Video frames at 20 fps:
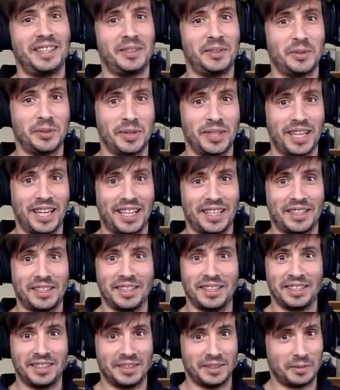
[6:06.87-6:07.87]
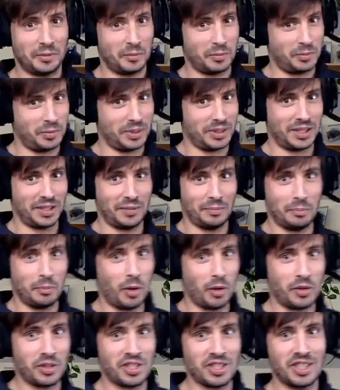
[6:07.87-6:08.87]
into that, it was
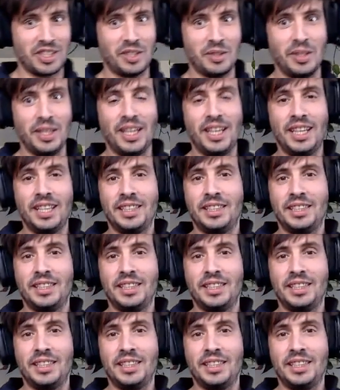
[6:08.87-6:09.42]
months ago,